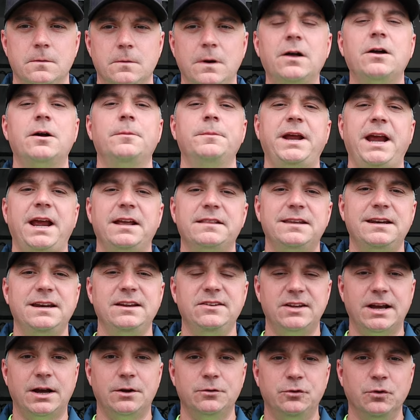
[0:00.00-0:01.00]
Welcome to
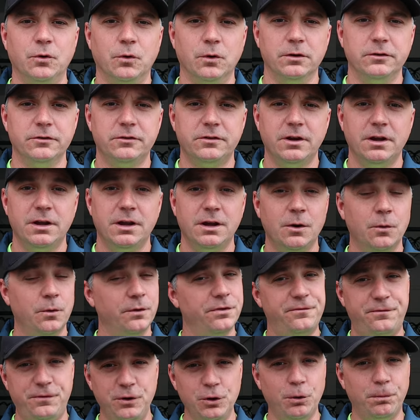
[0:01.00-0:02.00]
Anthony's Outdoors.
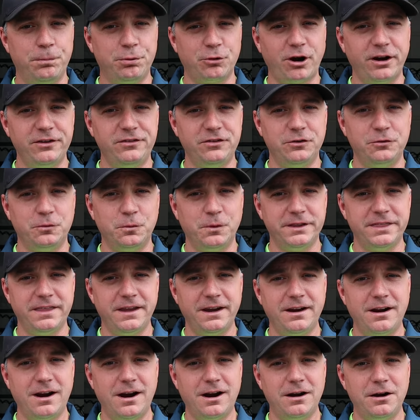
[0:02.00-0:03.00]
With fuel prices what
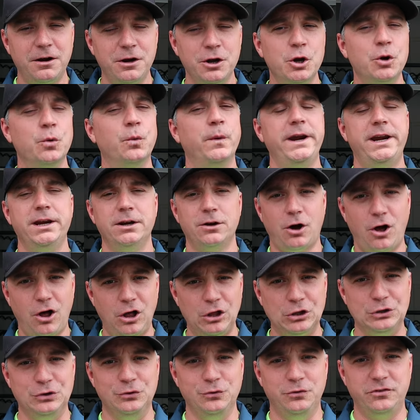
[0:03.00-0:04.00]
they are, we could
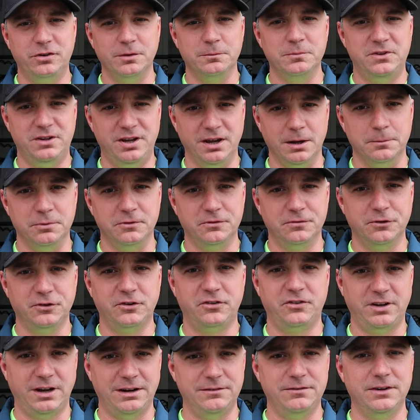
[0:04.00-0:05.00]
all use some tips for
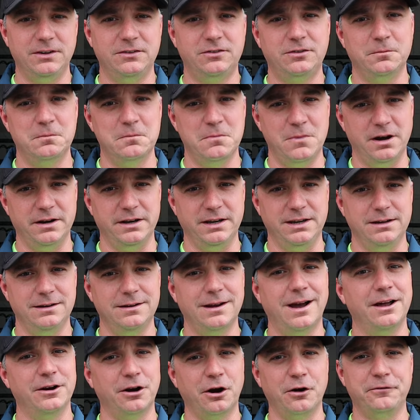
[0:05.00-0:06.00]
saving some money
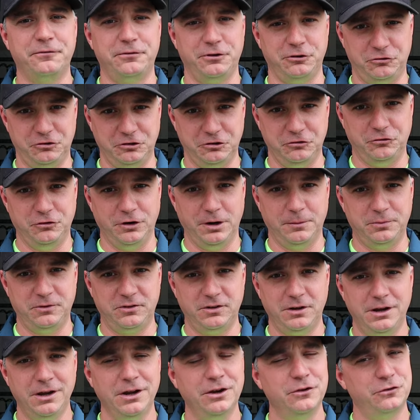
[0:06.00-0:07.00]
on our fishing trips.